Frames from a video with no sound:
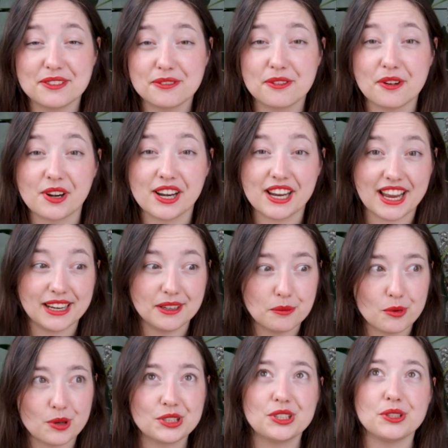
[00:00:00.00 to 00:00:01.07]
forget
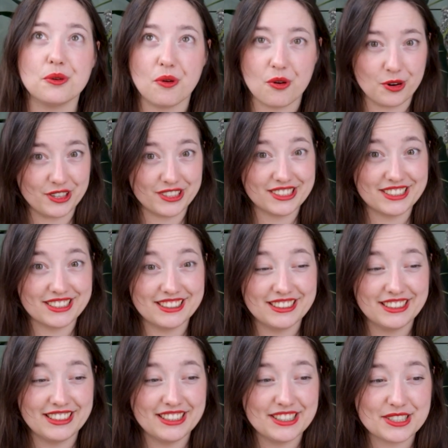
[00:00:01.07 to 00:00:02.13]
what you ordered.
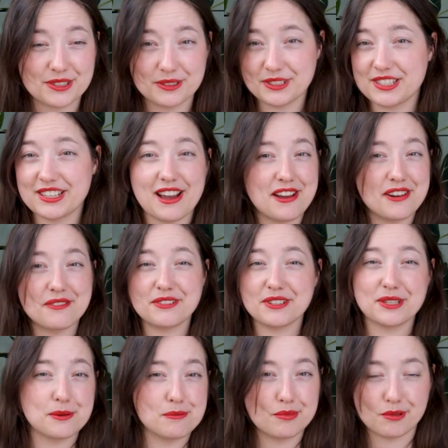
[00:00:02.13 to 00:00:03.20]
So it's kind of a
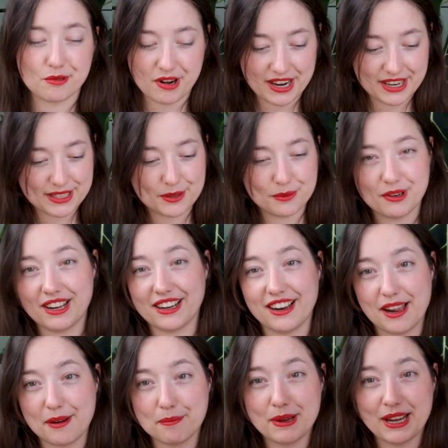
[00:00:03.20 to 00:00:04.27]
surprise while
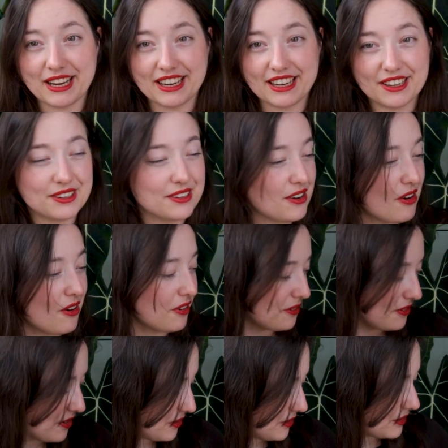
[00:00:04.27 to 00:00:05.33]
unpacking all of
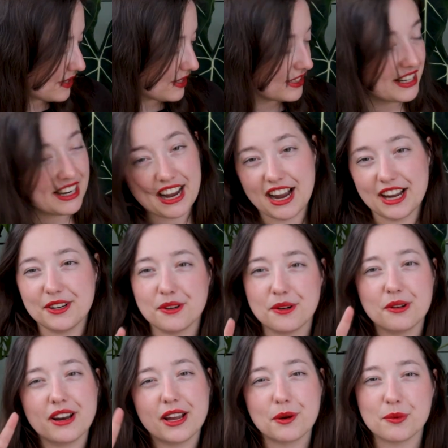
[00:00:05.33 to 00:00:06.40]
those. I know
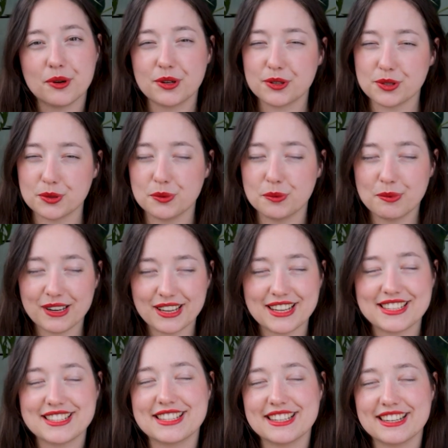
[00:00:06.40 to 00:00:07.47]
like 1 or 2
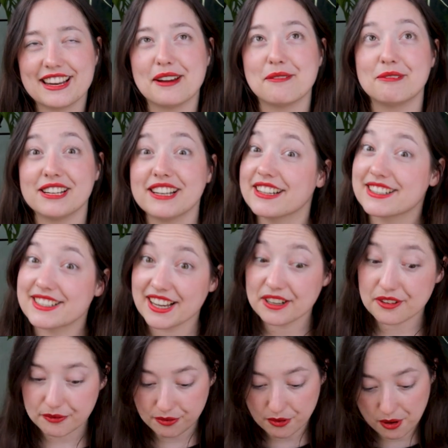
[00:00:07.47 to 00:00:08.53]
plants that I'm really
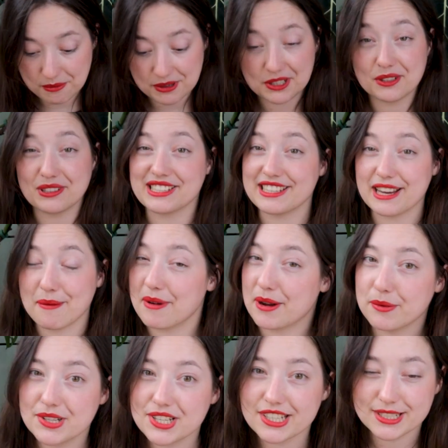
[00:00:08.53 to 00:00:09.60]
excited for because they are my
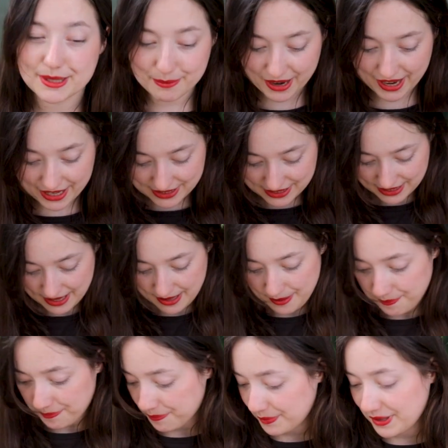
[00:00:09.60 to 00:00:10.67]
wishlist plants.
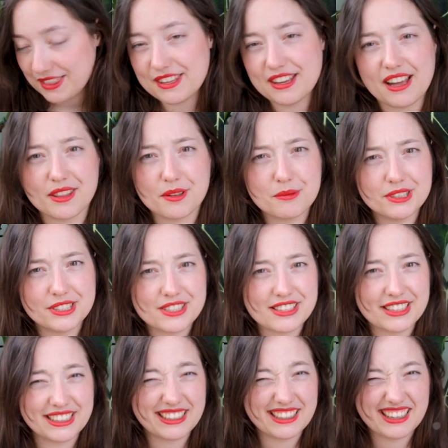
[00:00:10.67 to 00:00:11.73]
But the other ones
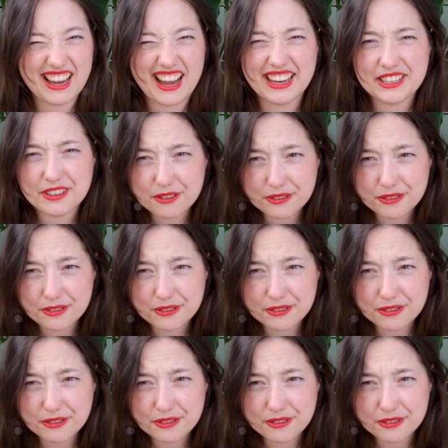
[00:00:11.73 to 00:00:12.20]
I kind